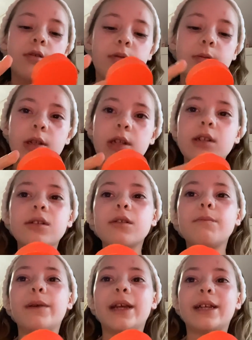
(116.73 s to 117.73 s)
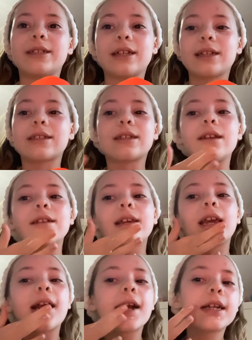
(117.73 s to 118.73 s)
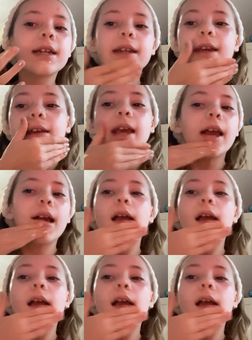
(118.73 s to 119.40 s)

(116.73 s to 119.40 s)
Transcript: we're just doing basic skincare today.